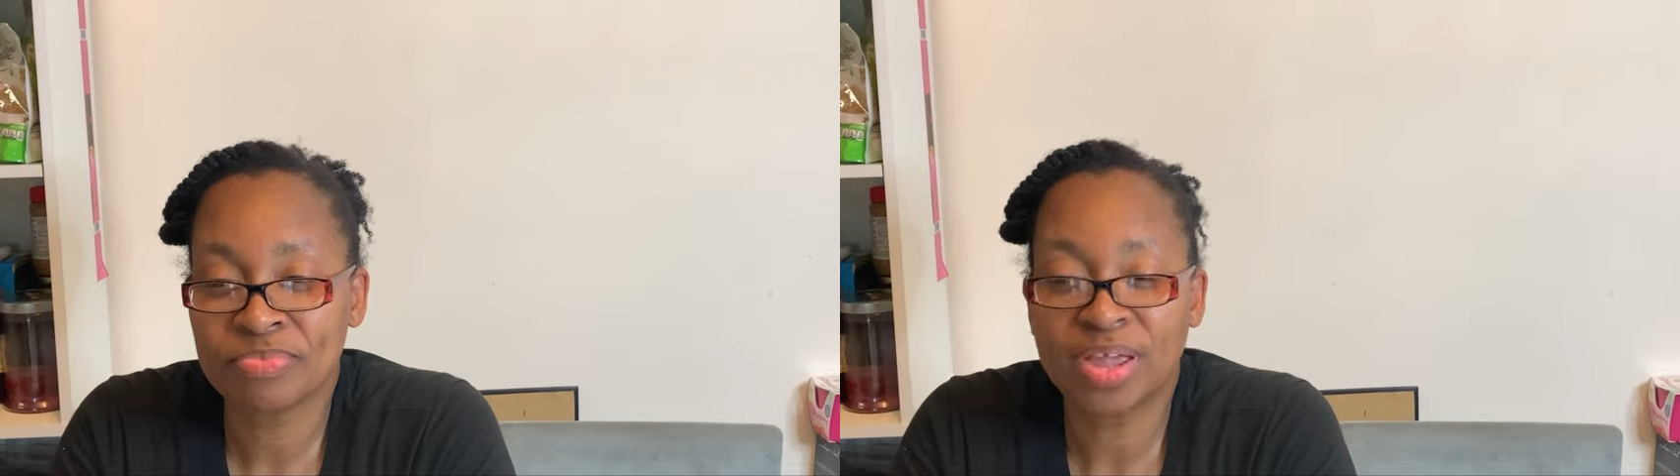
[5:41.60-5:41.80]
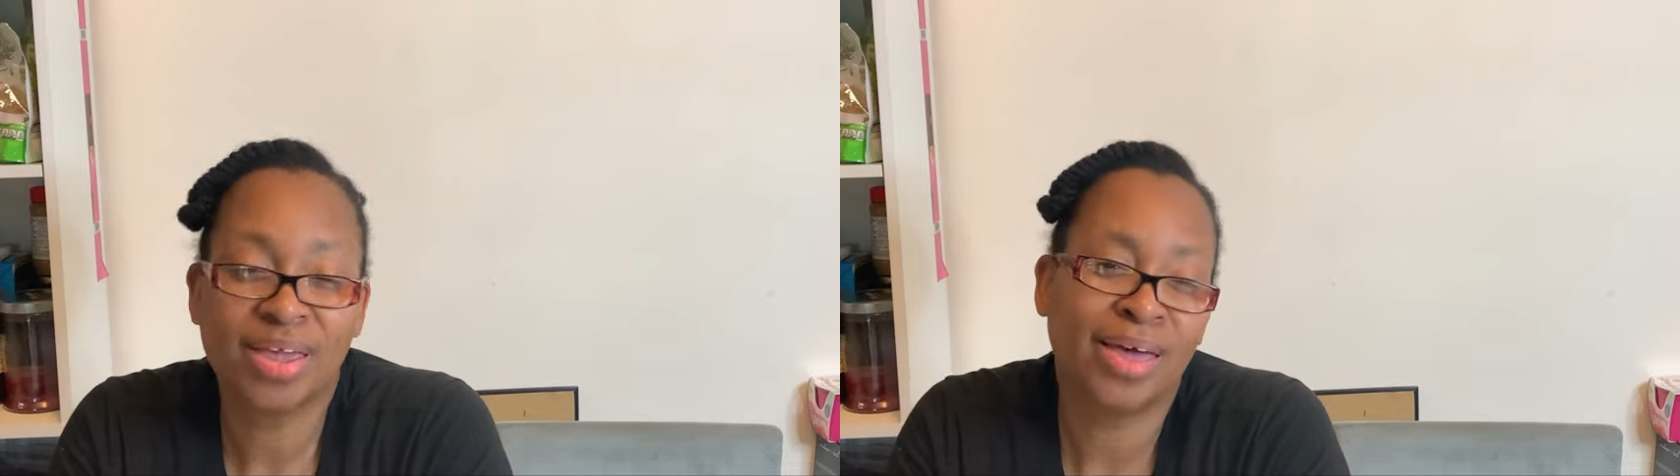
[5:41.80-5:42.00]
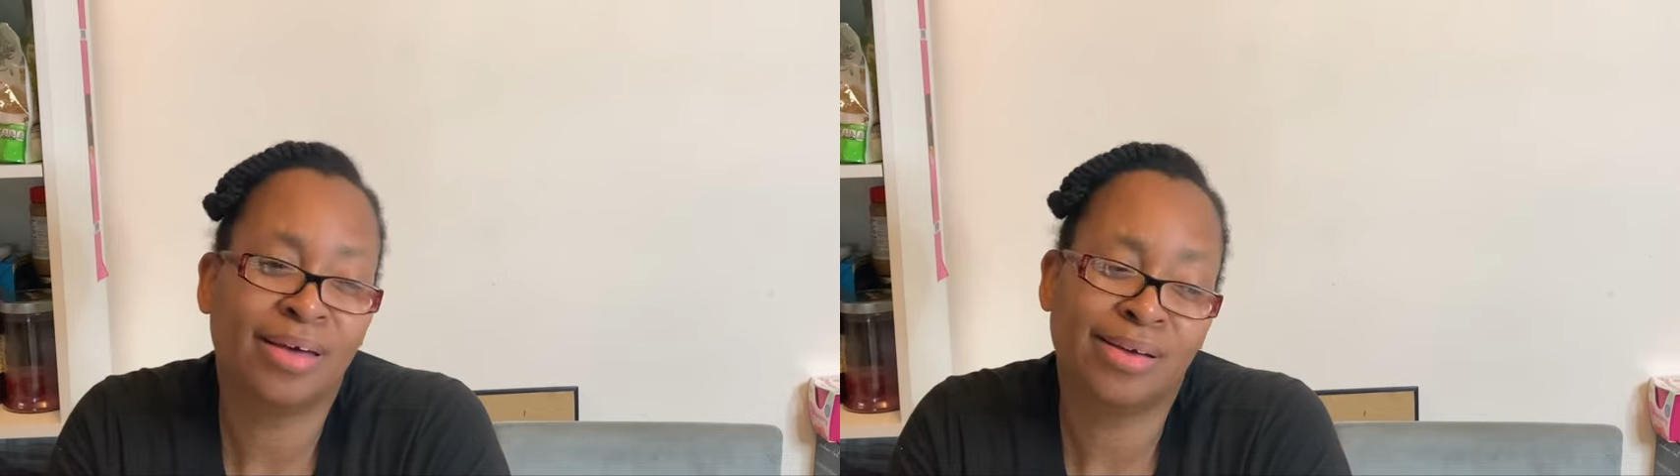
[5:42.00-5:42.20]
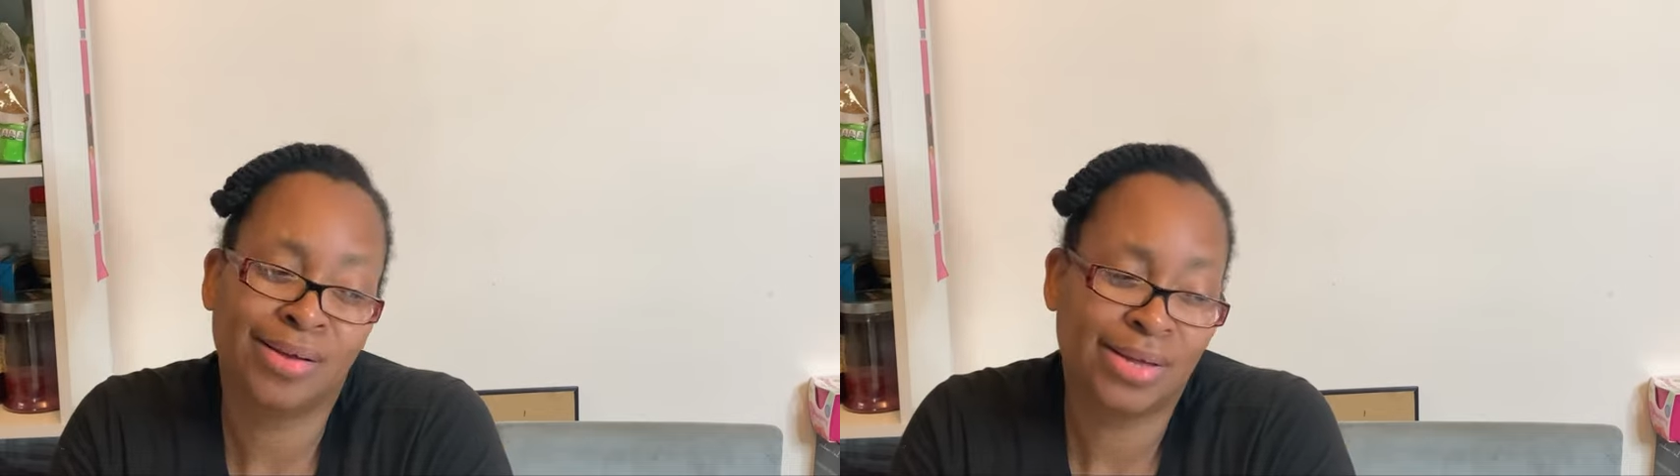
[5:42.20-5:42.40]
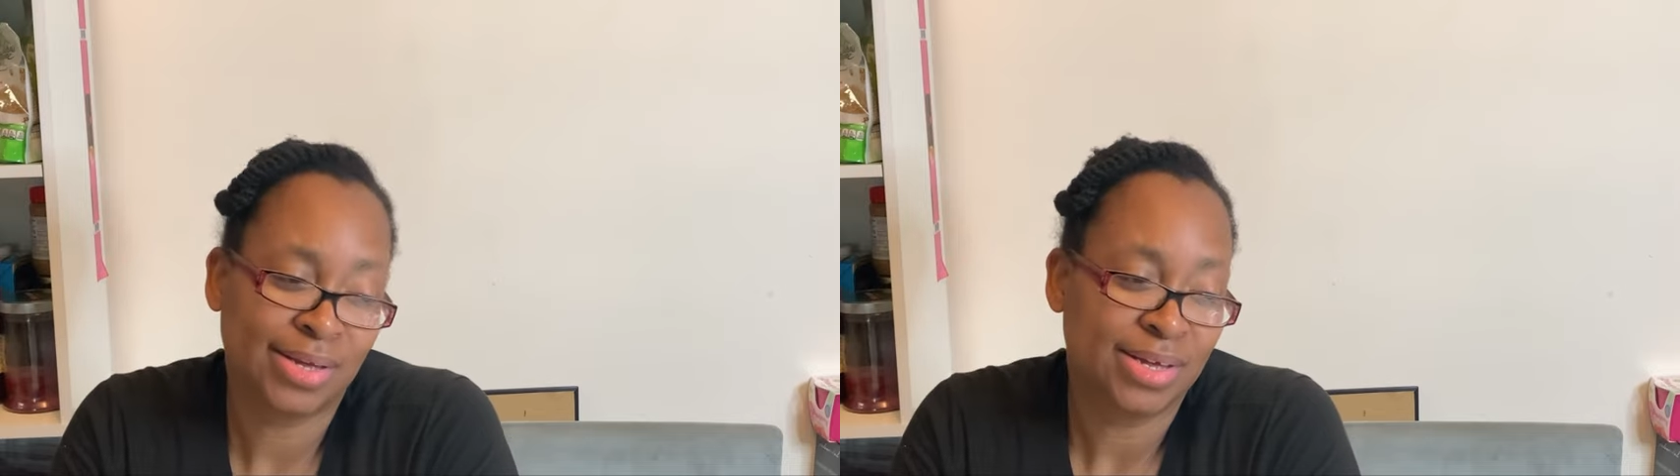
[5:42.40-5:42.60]
yeah,
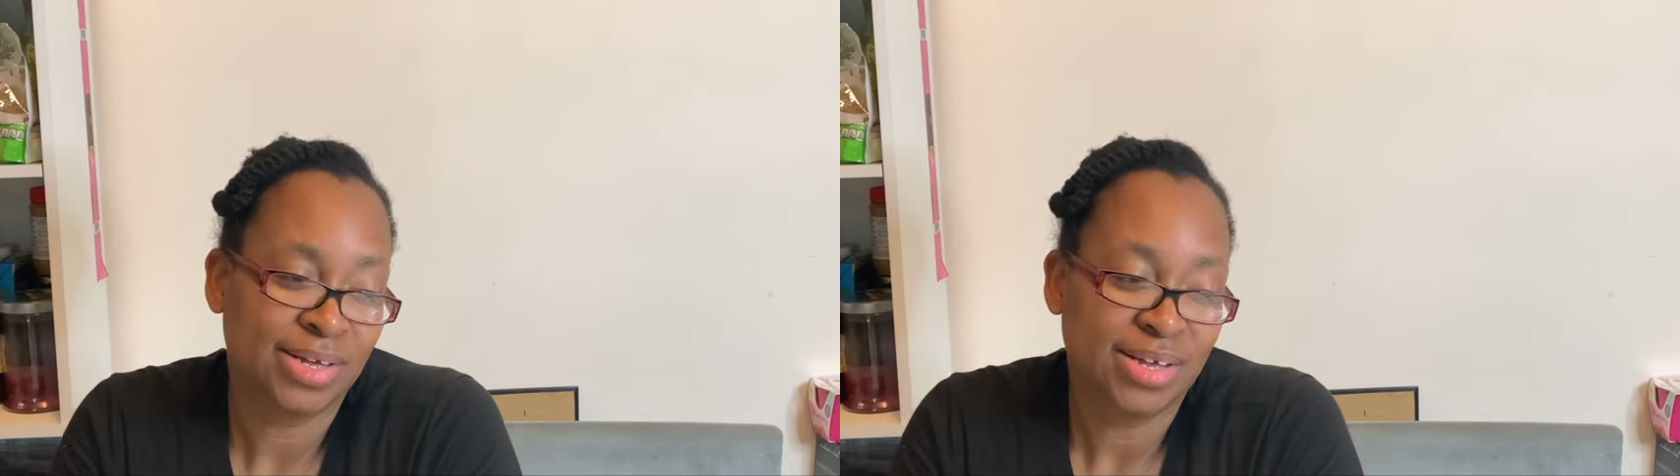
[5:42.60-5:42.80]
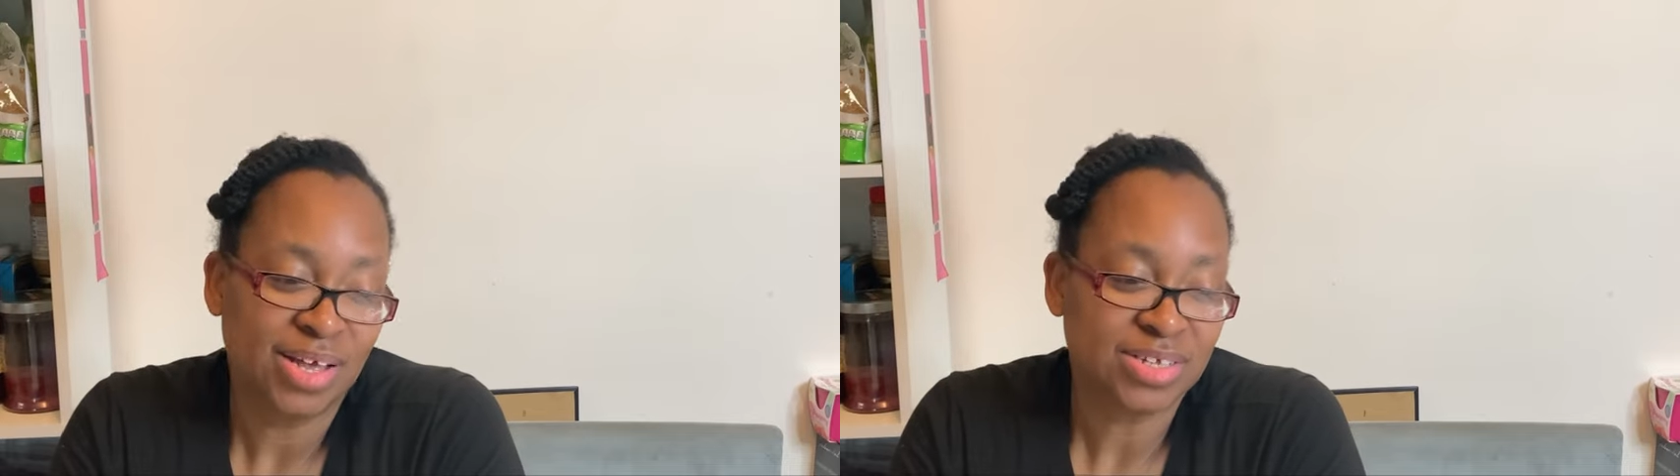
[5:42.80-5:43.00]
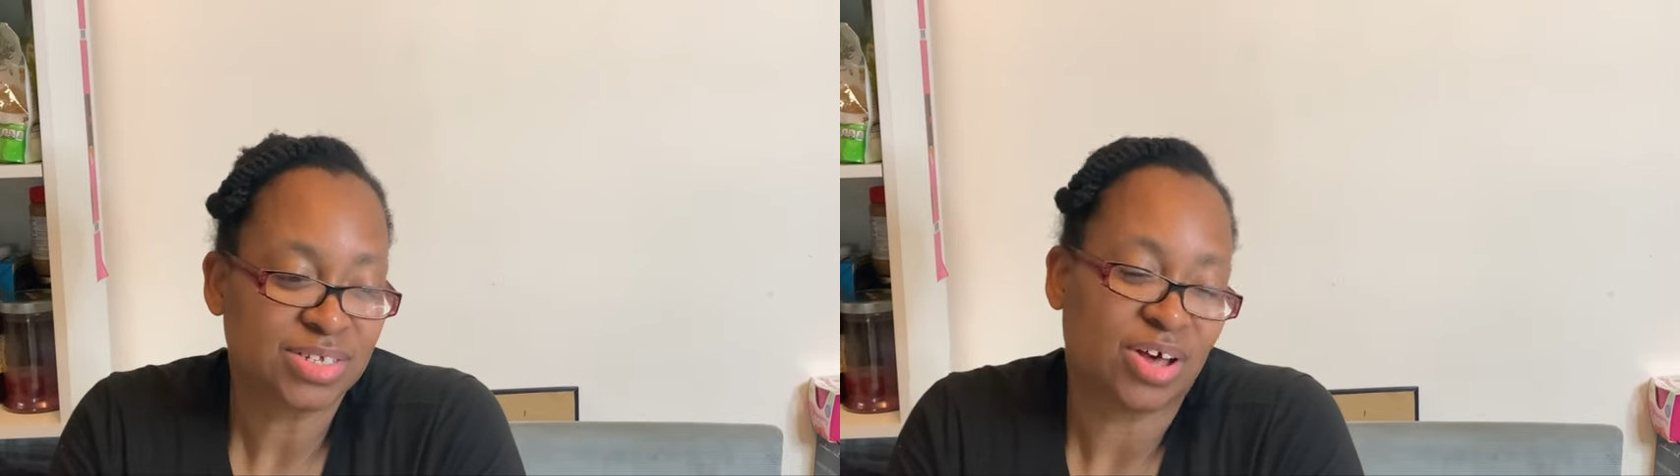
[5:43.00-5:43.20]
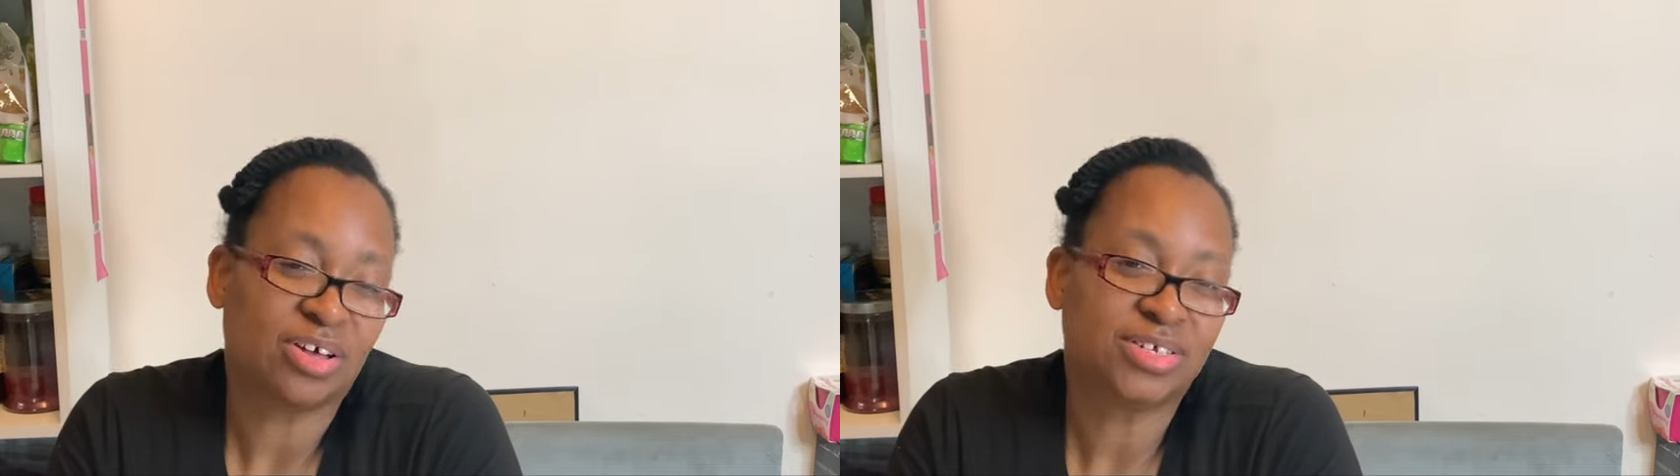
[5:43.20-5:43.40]
so I